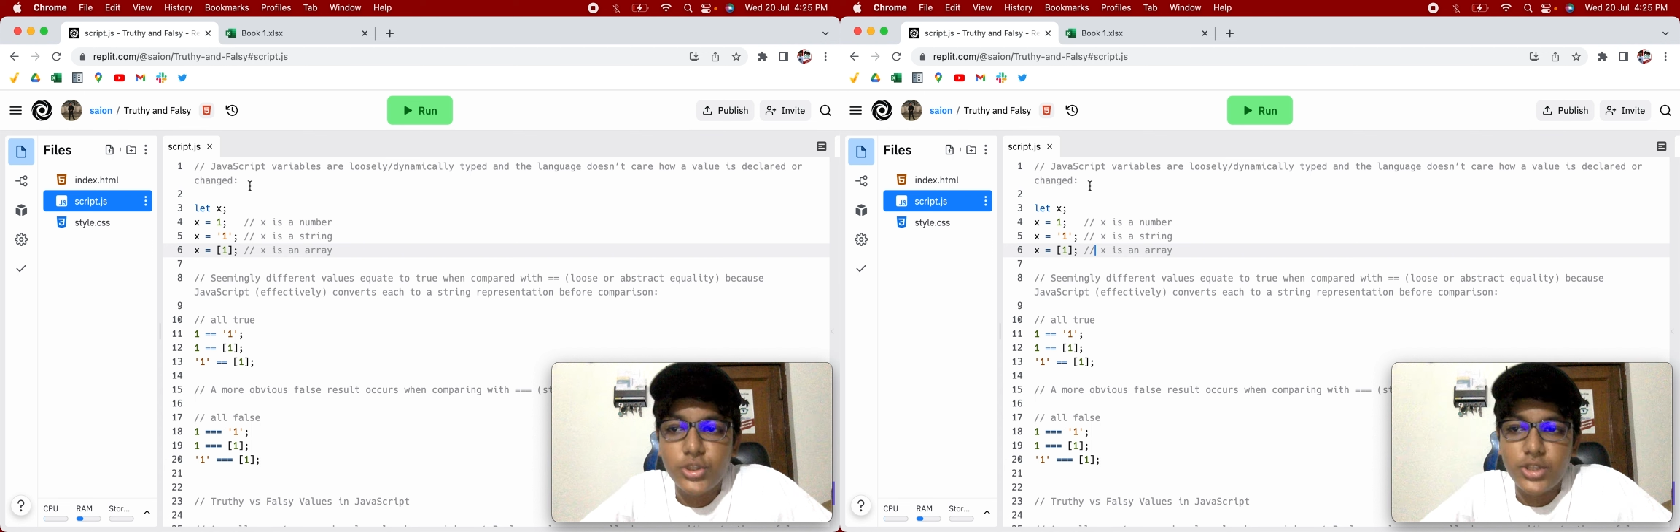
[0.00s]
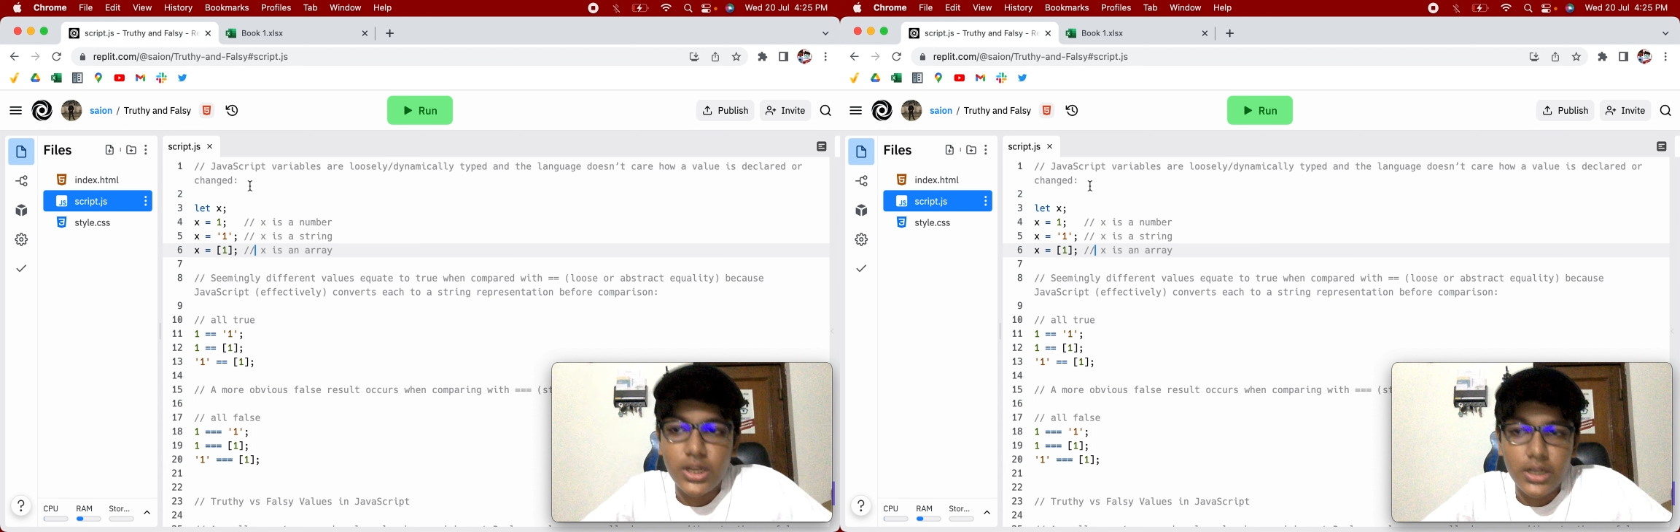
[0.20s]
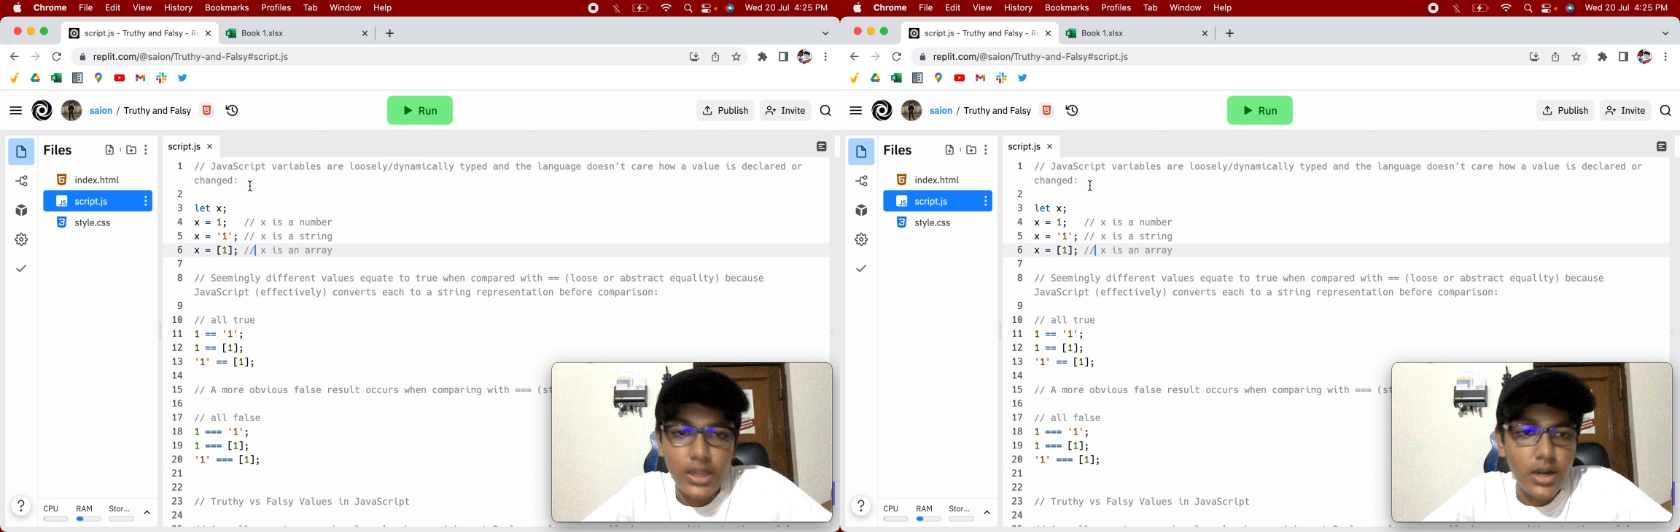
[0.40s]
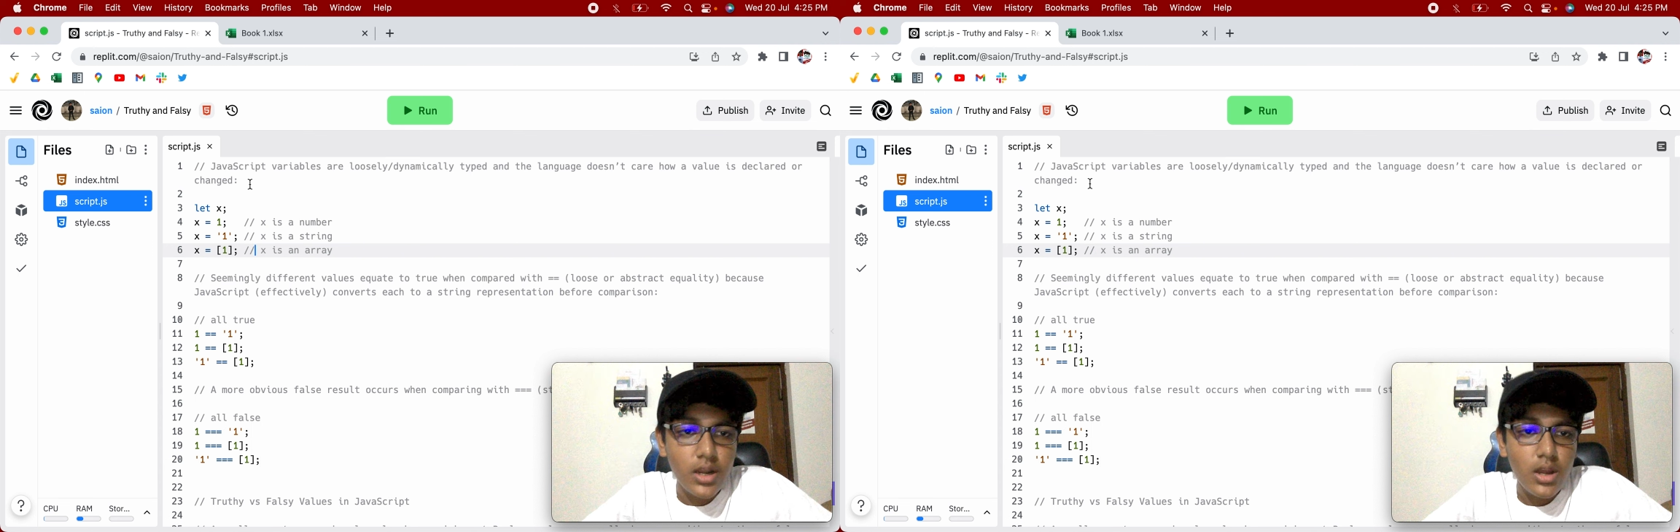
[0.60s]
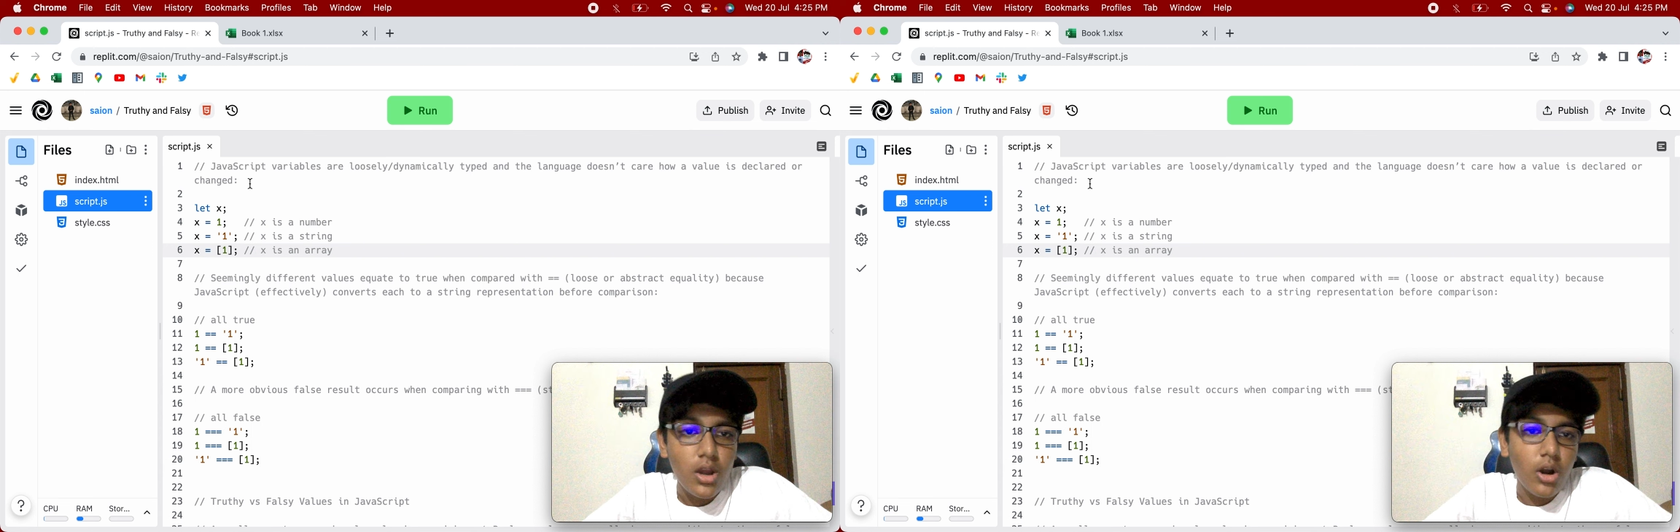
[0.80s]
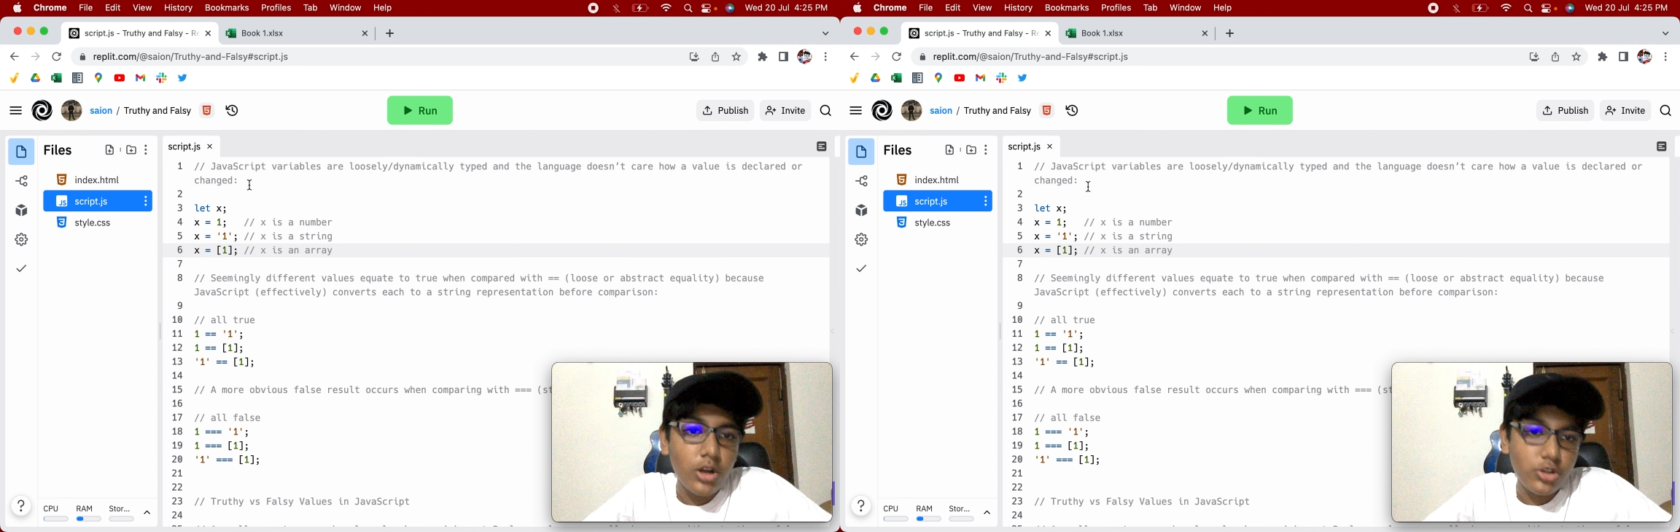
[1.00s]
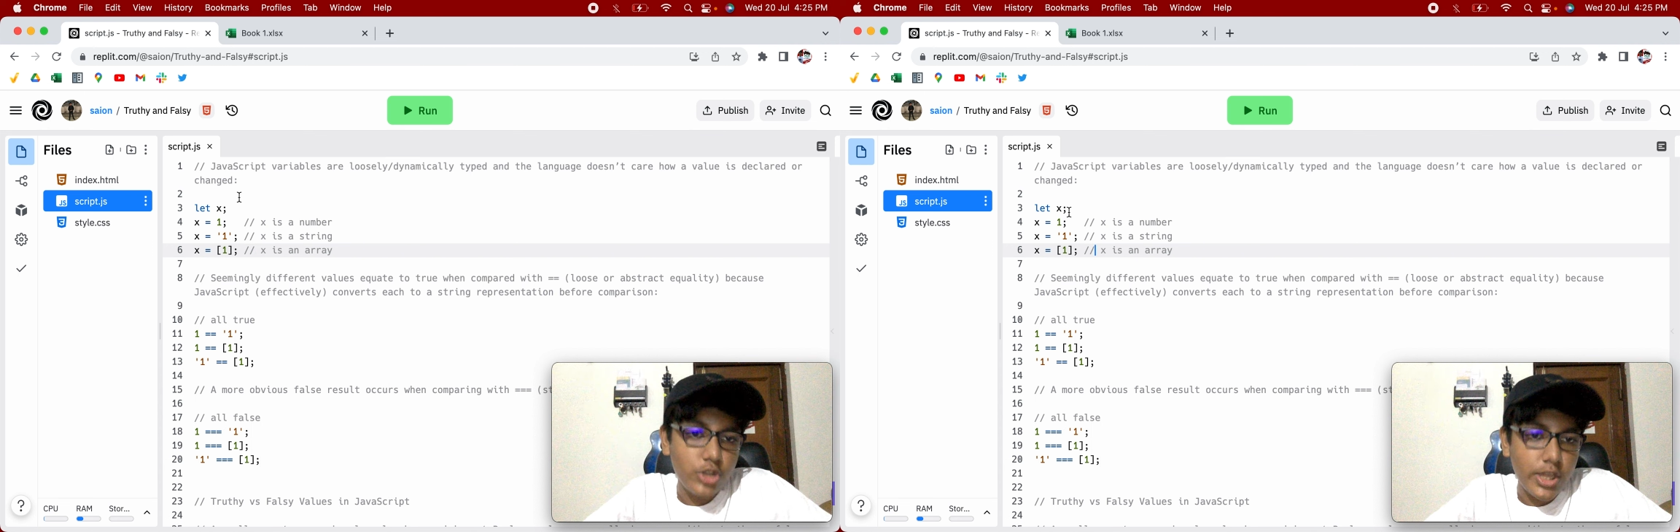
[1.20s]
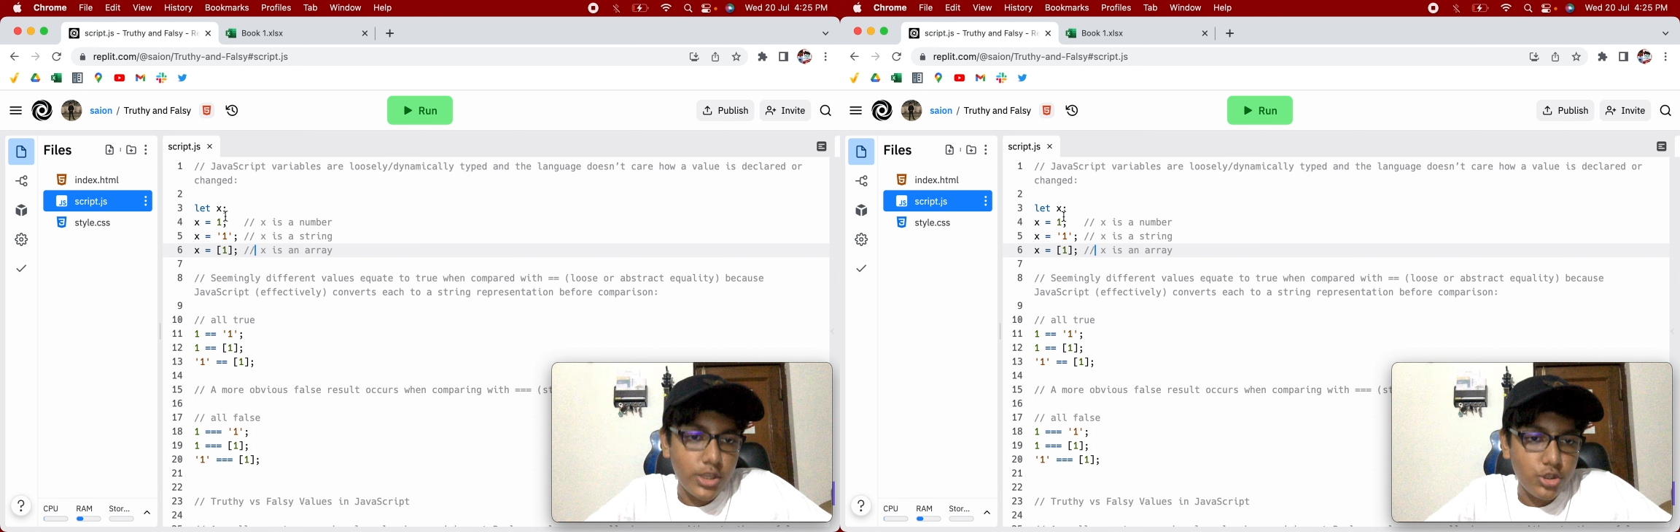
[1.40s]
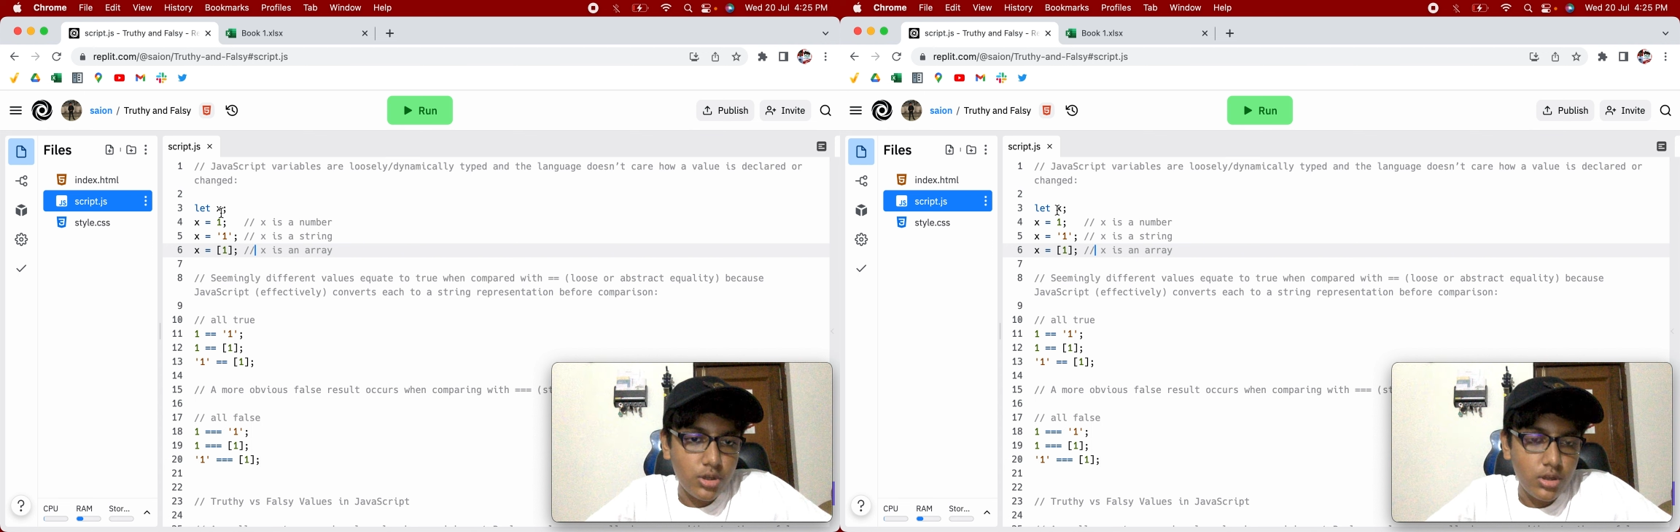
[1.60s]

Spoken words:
declared or changed.